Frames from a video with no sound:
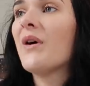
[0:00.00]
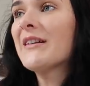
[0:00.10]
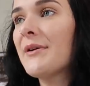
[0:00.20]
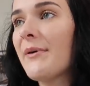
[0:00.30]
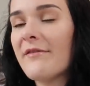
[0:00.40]

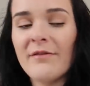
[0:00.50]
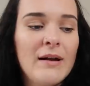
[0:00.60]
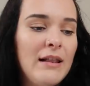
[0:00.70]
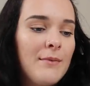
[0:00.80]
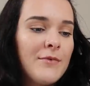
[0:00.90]
Whilst we wait for
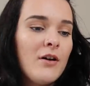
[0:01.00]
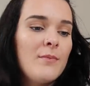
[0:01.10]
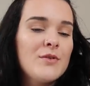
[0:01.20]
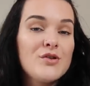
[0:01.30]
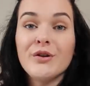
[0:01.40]
my
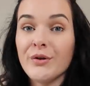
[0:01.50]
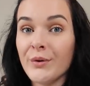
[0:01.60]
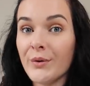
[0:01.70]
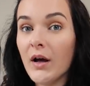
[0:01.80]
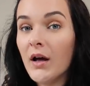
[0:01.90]
laptop
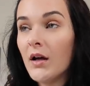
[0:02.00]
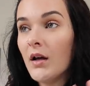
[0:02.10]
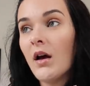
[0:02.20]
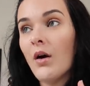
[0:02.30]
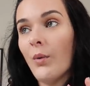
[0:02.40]
to
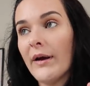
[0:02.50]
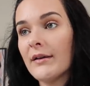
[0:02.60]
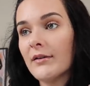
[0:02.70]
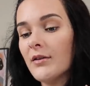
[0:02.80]
wake